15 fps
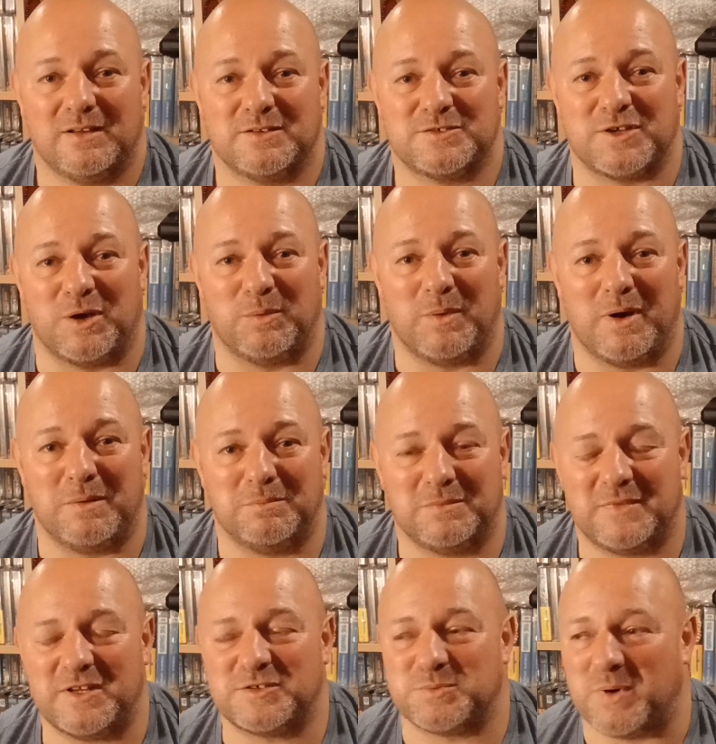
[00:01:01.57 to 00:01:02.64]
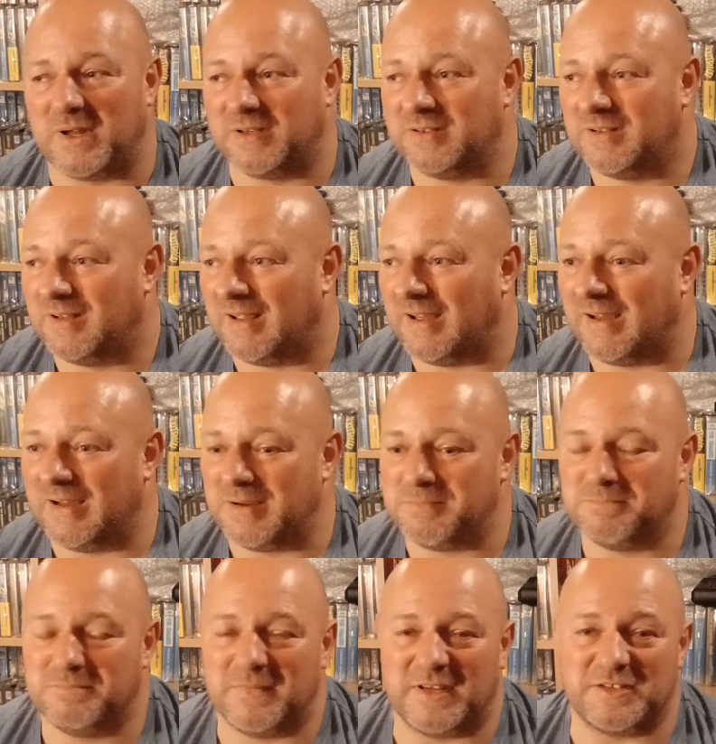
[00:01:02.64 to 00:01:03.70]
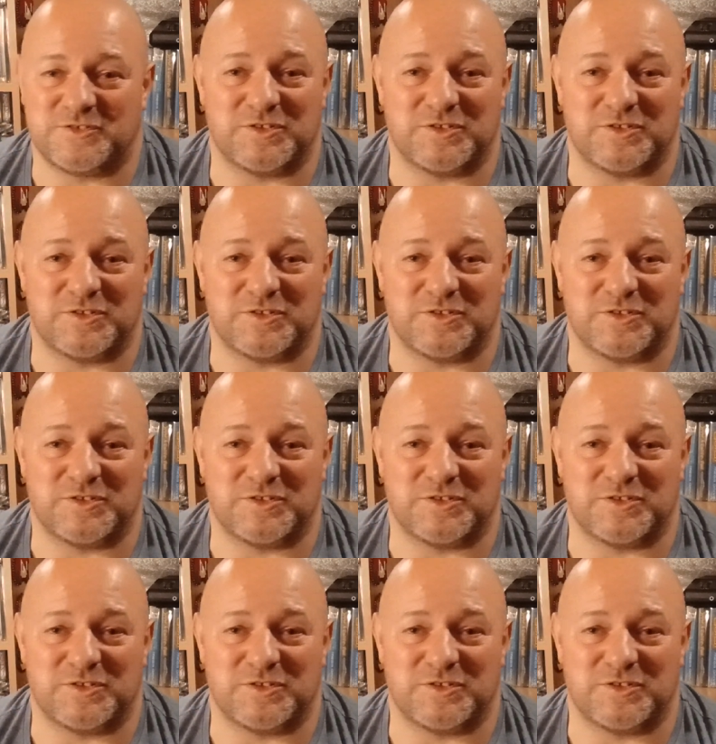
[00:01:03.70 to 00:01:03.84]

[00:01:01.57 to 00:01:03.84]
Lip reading: So this one is